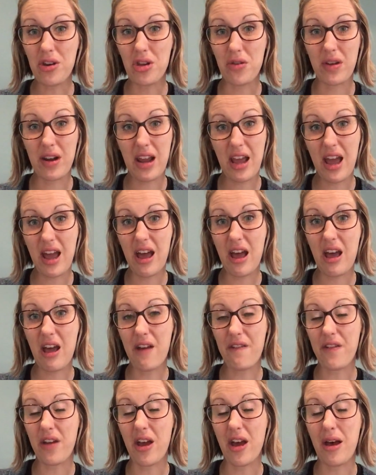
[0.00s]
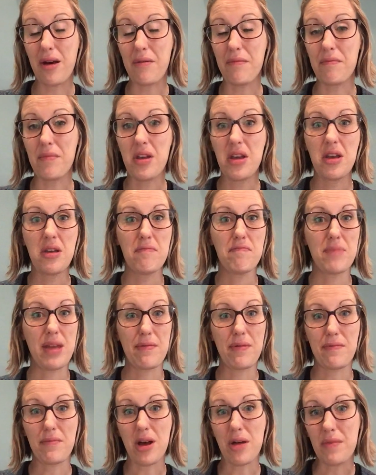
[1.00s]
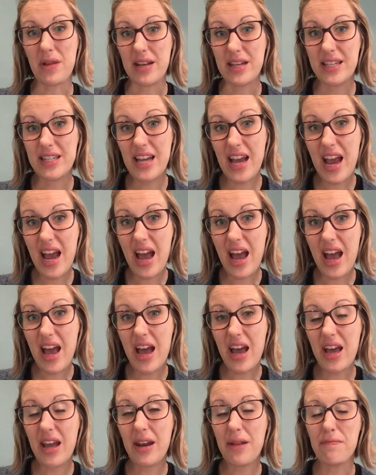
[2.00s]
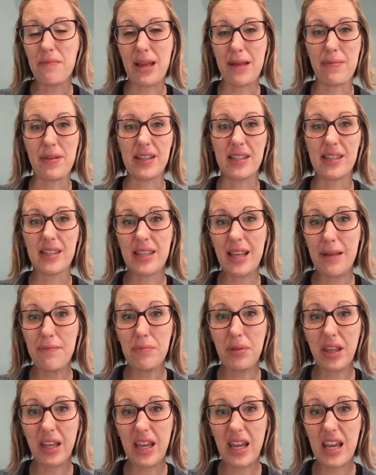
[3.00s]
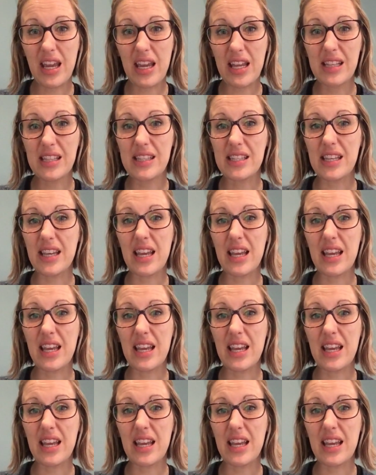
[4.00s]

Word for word: You can have um, maybe mom and dad, maybe siblings,